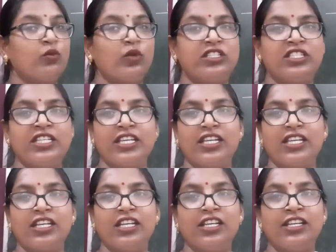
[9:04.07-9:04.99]
with T.
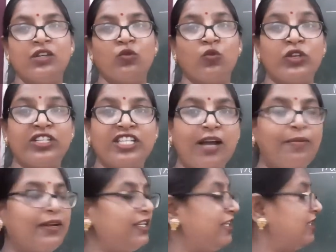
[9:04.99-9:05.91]
We
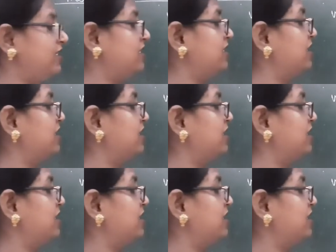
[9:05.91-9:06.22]
double it.